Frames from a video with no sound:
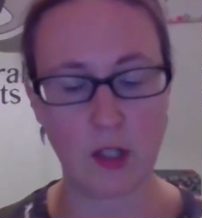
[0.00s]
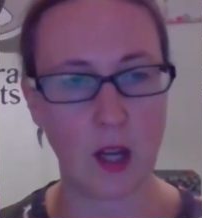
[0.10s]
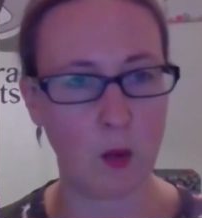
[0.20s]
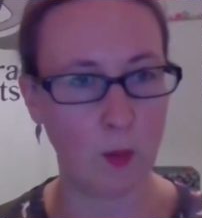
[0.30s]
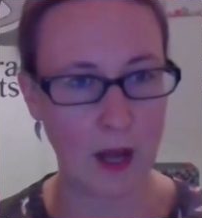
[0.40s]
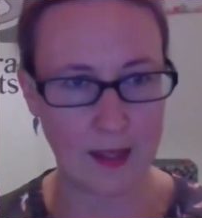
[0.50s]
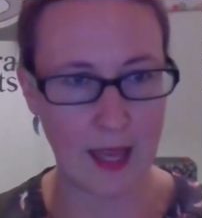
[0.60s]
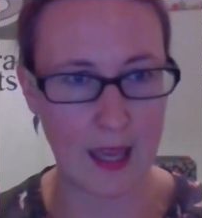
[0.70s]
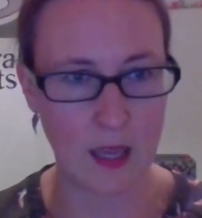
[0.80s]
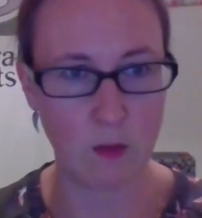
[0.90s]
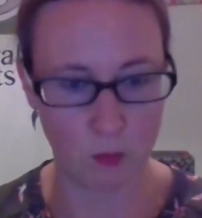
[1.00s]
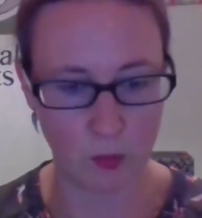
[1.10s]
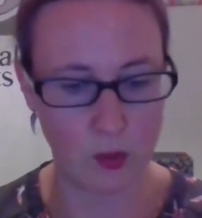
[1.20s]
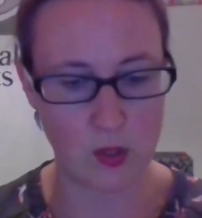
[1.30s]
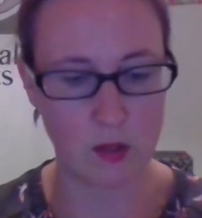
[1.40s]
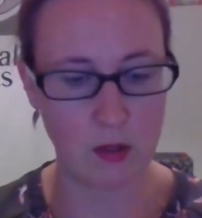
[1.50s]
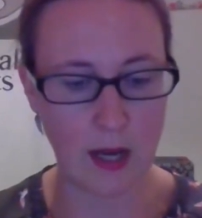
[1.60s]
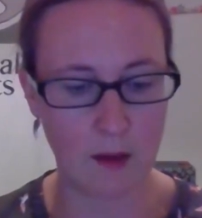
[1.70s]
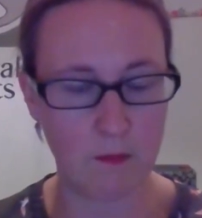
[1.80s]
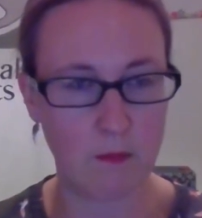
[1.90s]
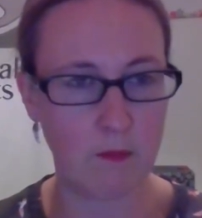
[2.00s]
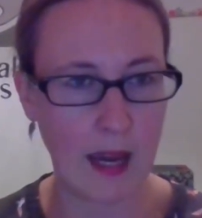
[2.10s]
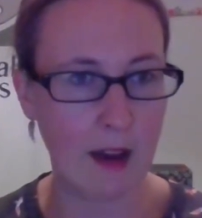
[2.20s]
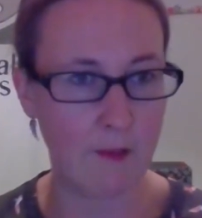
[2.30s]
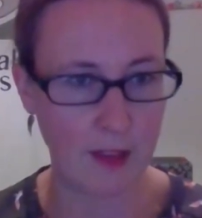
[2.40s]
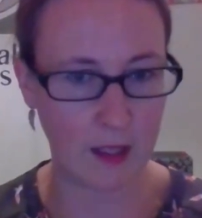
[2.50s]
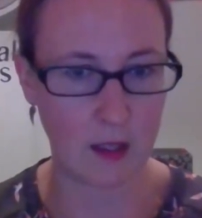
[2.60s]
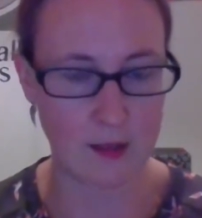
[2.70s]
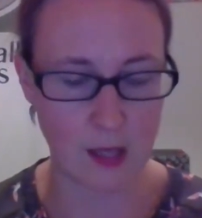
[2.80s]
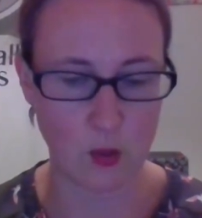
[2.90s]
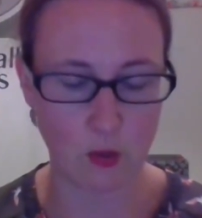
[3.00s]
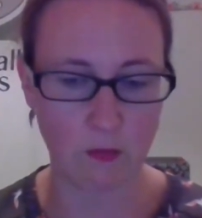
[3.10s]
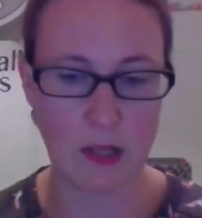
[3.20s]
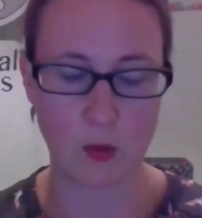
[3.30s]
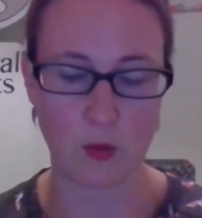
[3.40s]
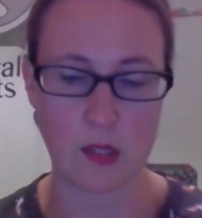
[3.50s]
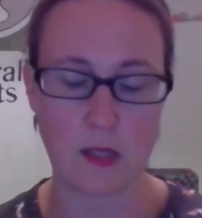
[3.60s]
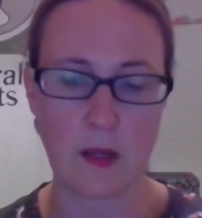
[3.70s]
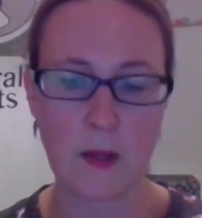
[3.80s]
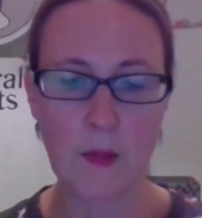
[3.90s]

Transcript: where they would have their essential resources.